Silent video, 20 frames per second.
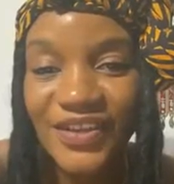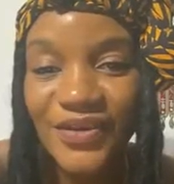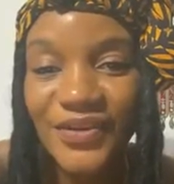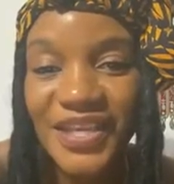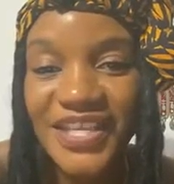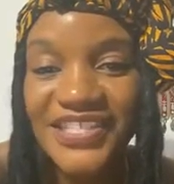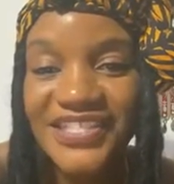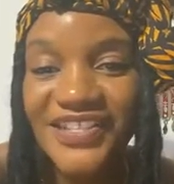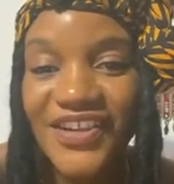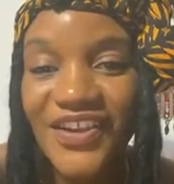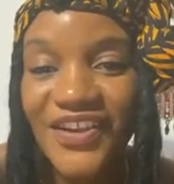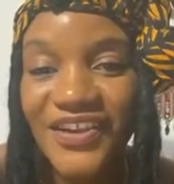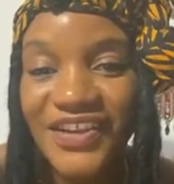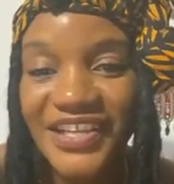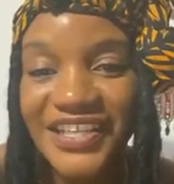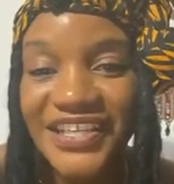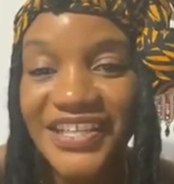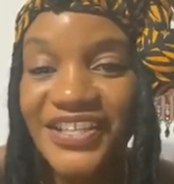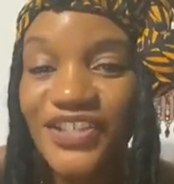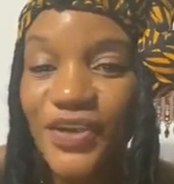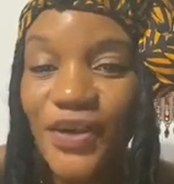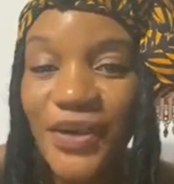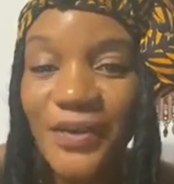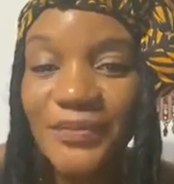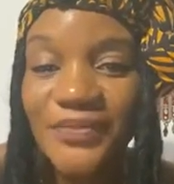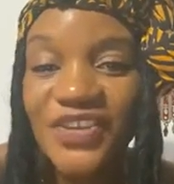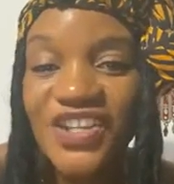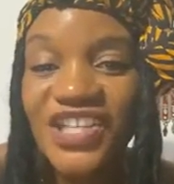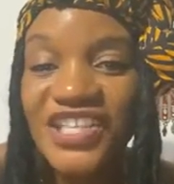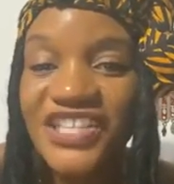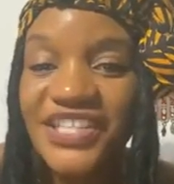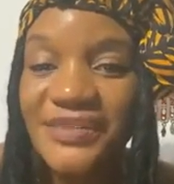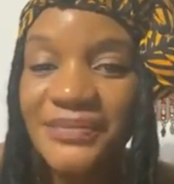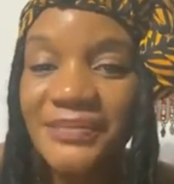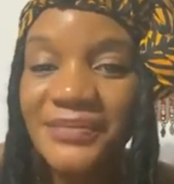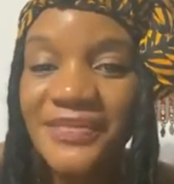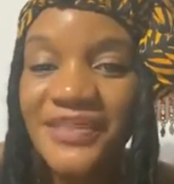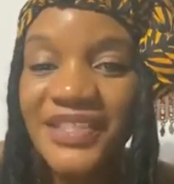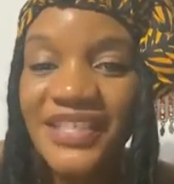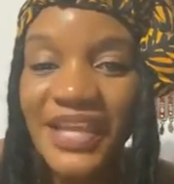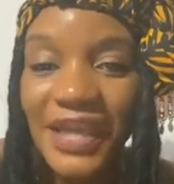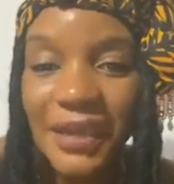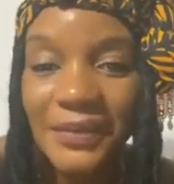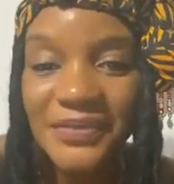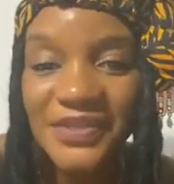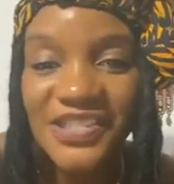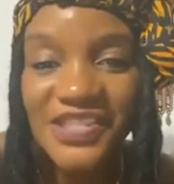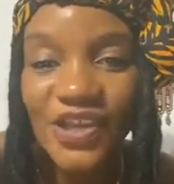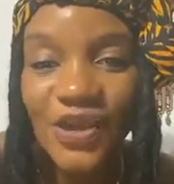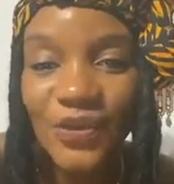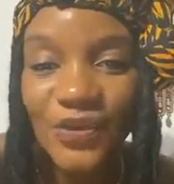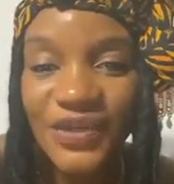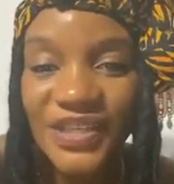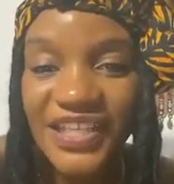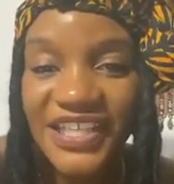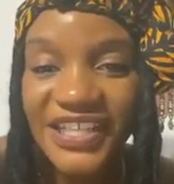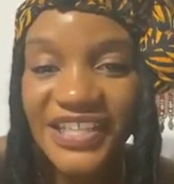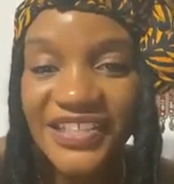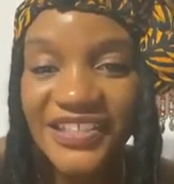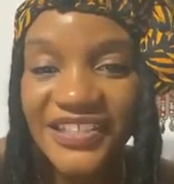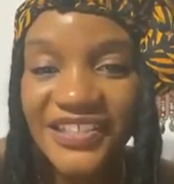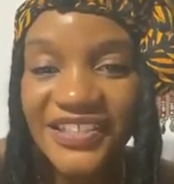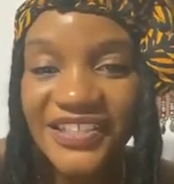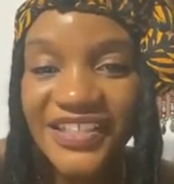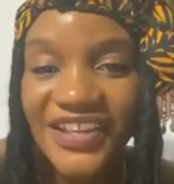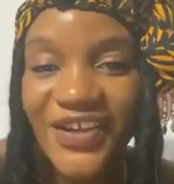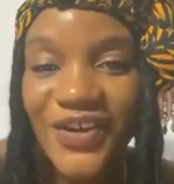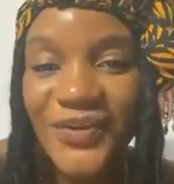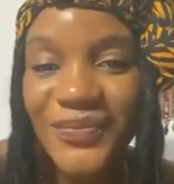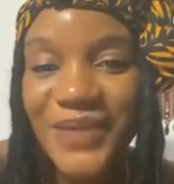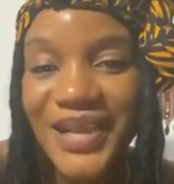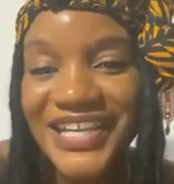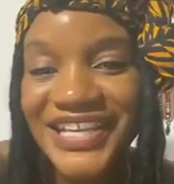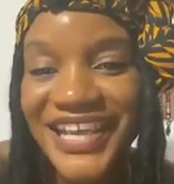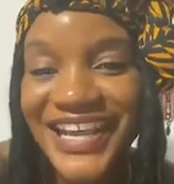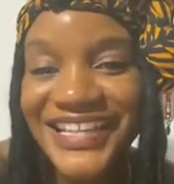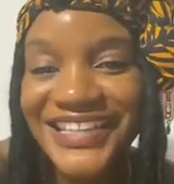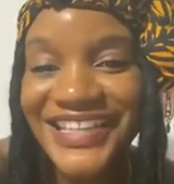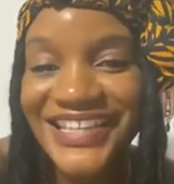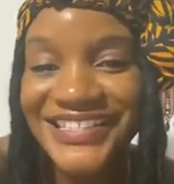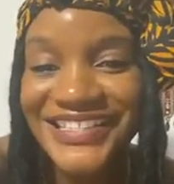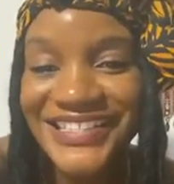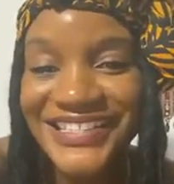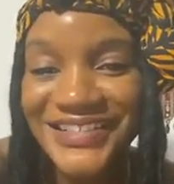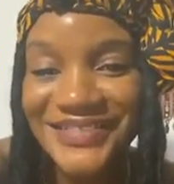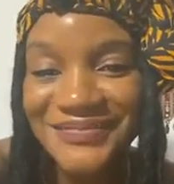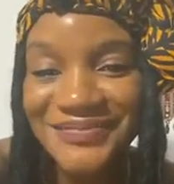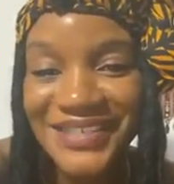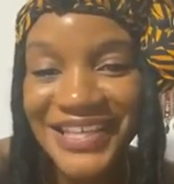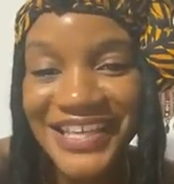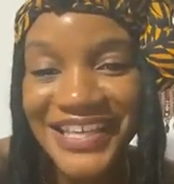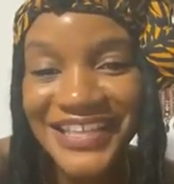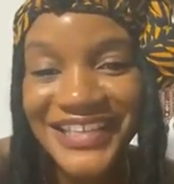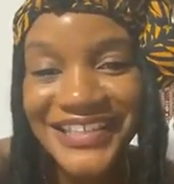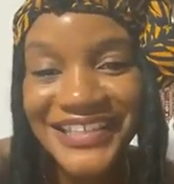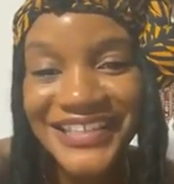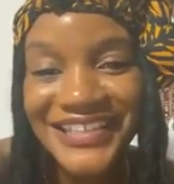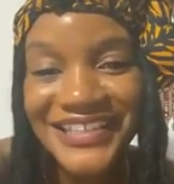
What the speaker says: Okay, sorry. No, I'm reading them. I'm just going in. Oh my God, that's him. Yeah.